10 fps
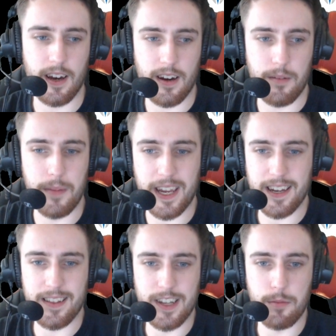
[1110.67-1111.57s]
make
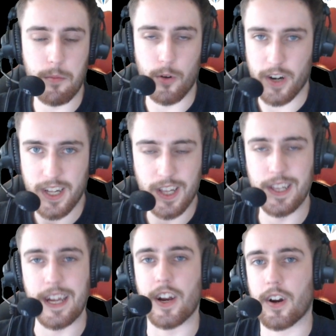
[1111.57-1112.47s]
it a little bit more
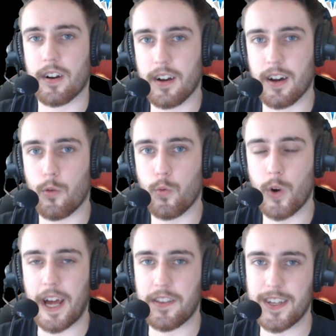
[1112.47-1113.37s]
clear
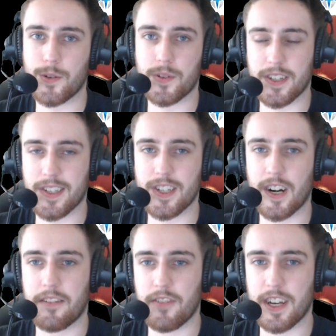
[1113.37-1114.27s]
when this was going to
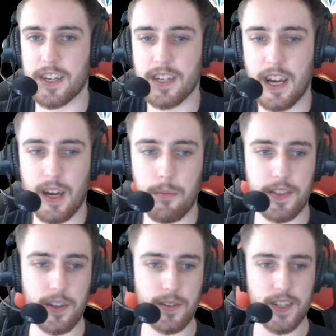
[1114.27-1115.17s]
start and finish.
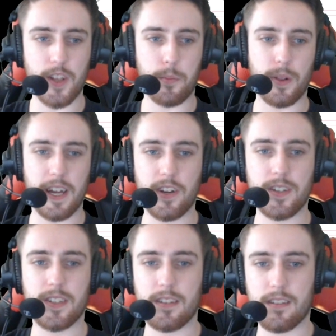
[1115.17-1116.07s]
But those are the
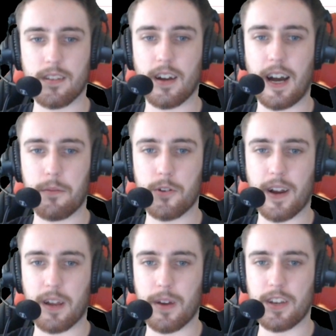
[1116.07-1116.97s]
players that I would
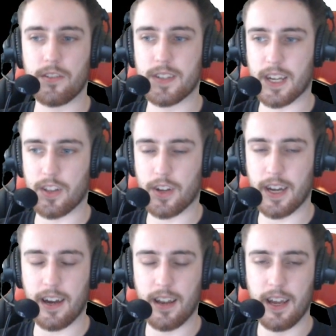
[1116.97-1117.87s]
recommend you take a look at.